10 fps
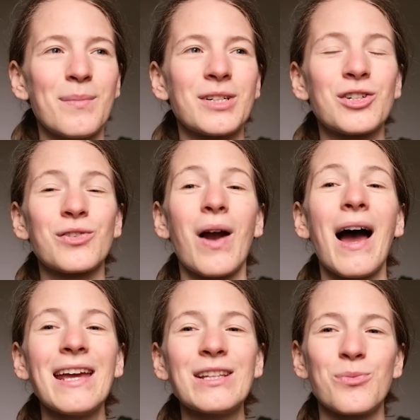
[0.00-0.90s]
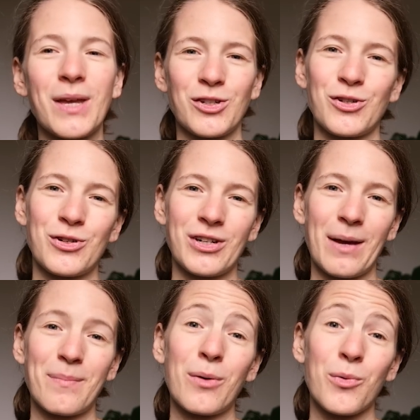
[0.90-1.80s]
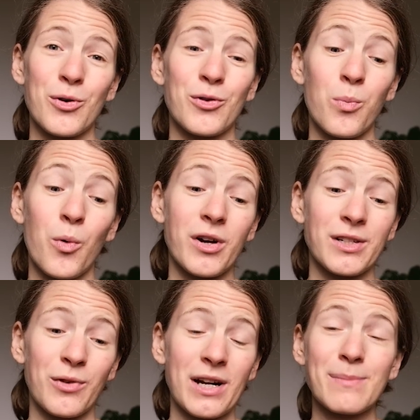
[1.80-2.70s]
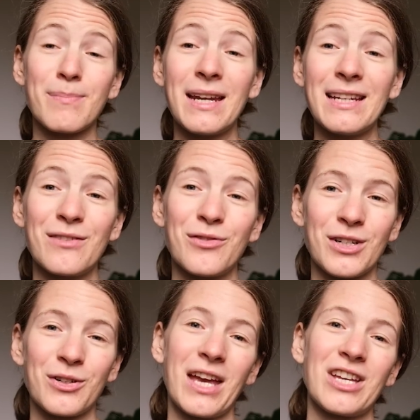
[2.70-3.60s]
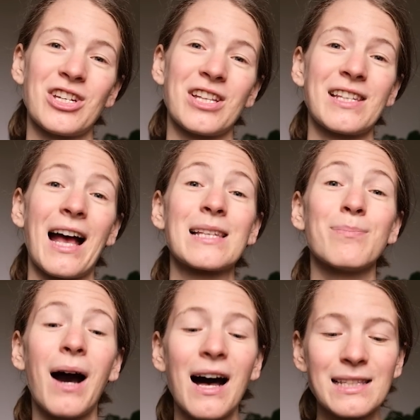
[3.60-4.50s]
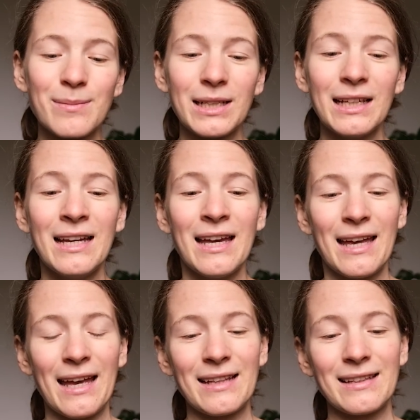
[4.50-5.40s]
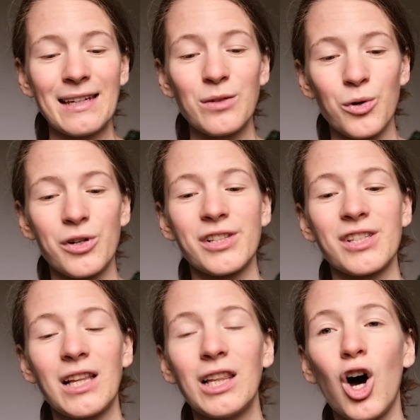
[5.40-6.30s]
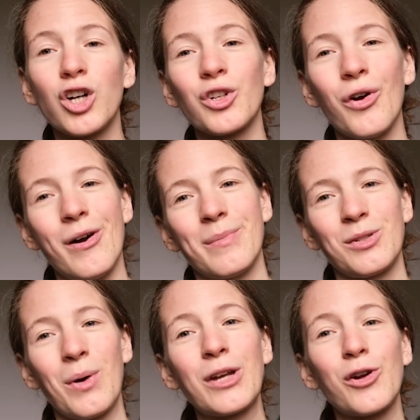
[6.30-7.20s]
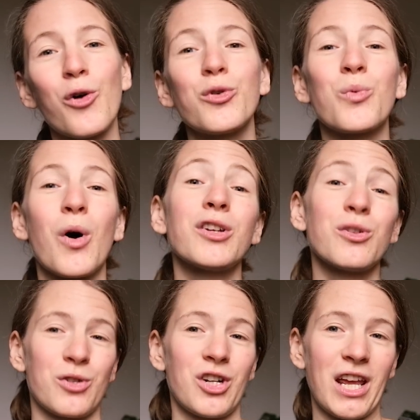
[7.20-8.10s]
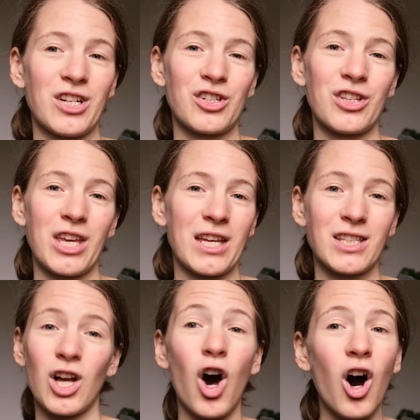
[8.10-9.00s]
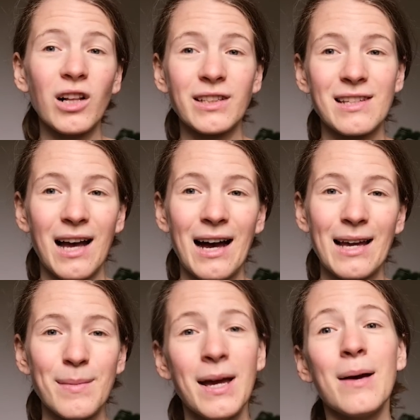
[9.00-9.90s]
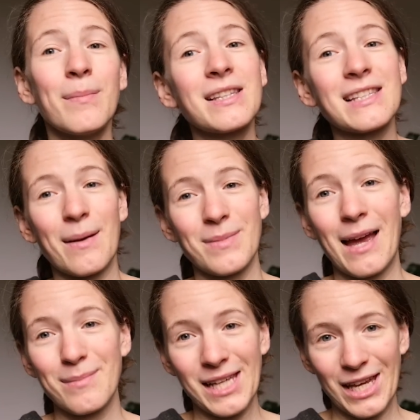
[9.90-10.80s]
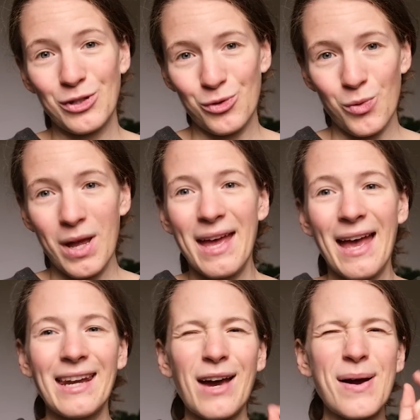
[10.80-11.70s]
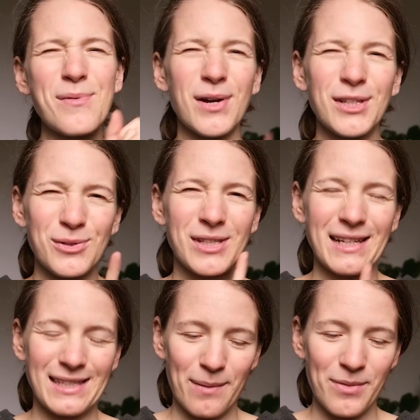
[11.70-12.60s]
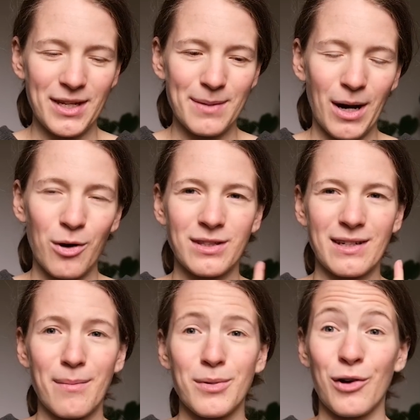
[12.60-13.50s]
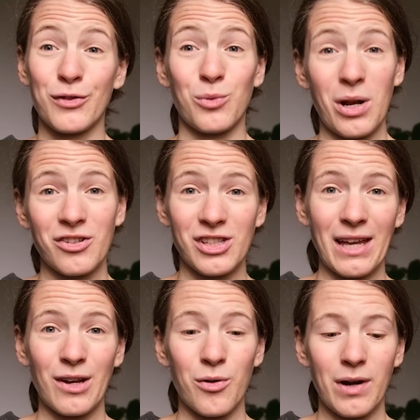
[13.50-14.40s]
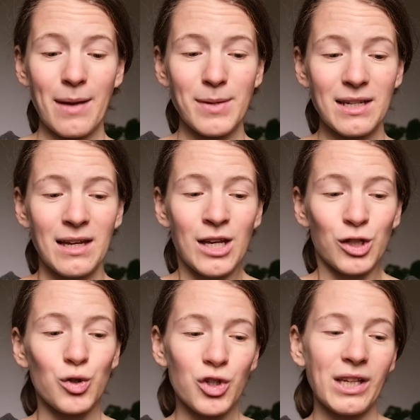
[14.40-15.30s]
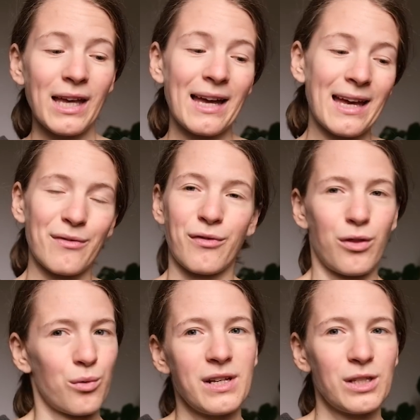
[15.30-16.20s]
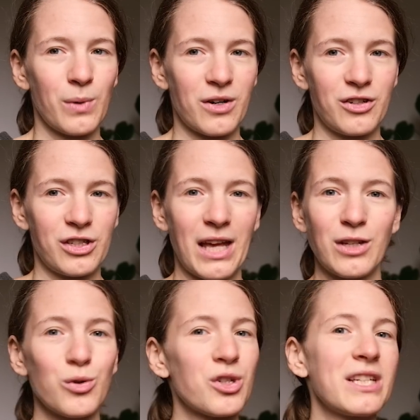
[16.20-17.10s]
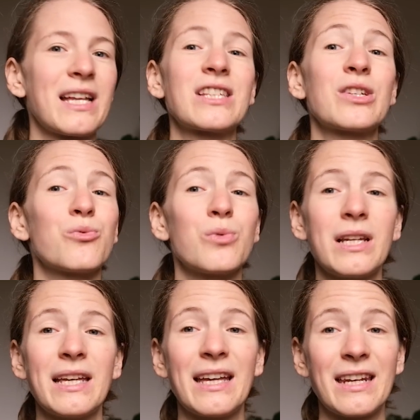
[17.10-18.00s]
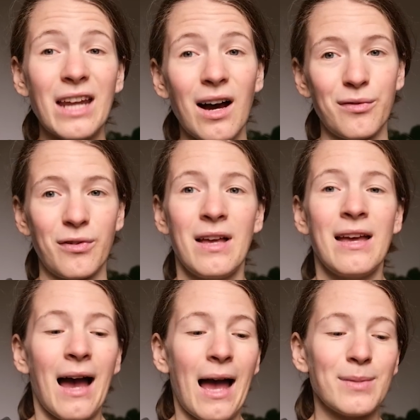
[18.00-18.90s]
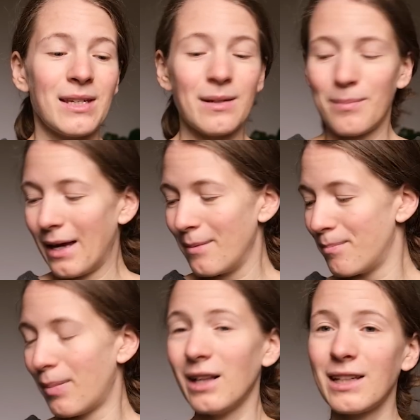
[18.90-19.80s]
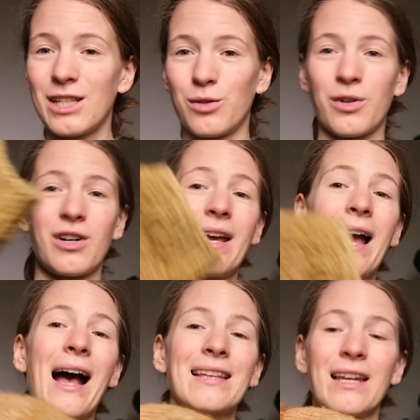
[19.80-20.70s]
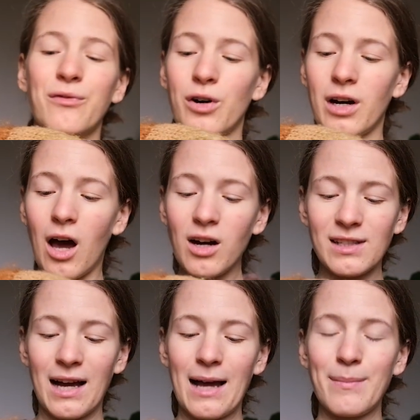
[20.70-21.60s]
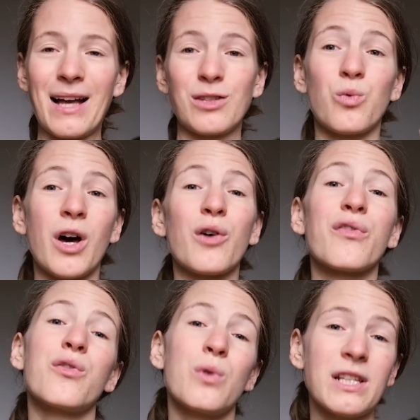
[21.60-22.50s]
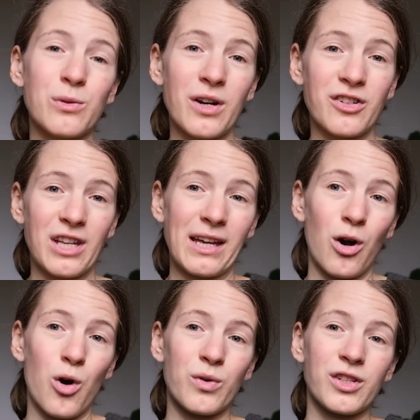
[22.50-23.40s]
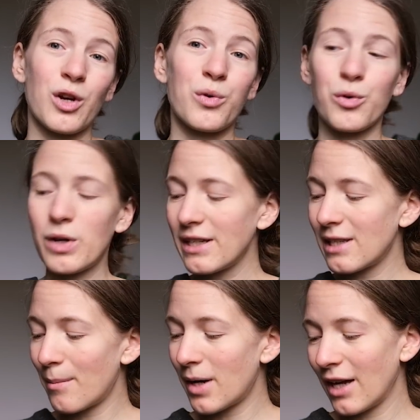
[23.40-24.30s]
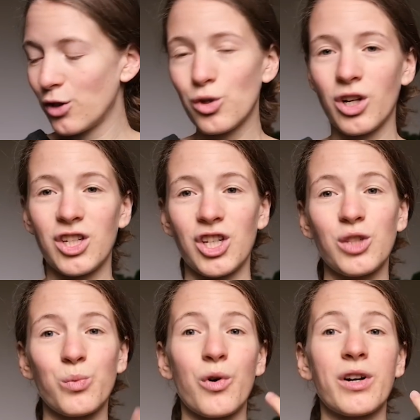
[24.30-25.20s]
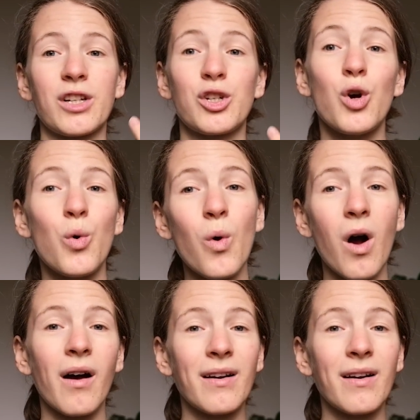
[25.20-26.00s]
try to make sure that my wardrobe works for as many different occasions as possible and that it works long term. So I don't want to change things all the time, but sometimes I do. And now I wanted to say something about the number of sweaters I own. I mean, usually I have 3 sweaters, and usually that's really enough. I mean, my bulky sweater, I had that for a long time as one of 3 sweaters I owned. So during summer, I usually just wore the 2